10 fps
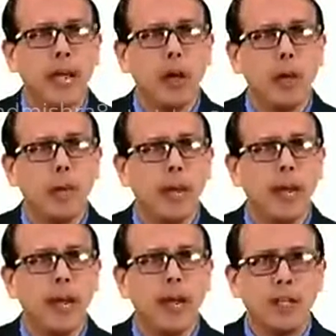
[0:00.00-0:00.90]
a
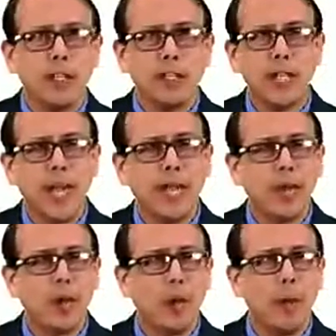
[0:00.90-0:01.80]
omega
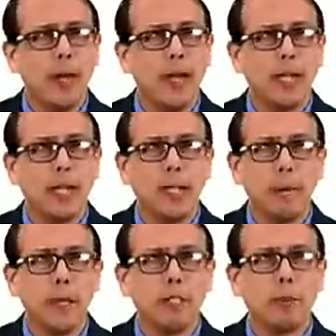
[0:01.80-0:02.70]
sin omega t
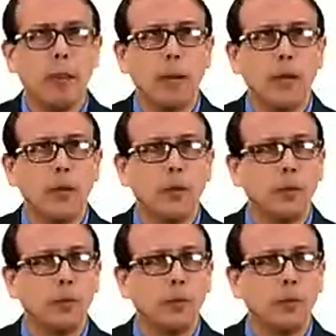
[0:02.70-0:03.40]
plus pi by 2.